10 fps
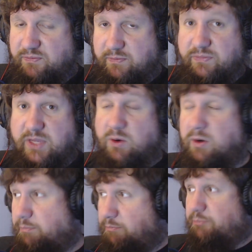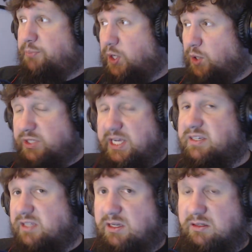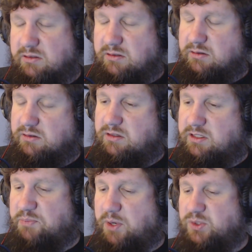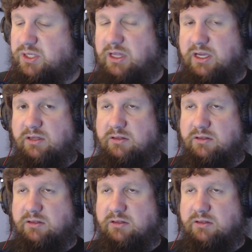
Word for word: They were protesting, supposedly,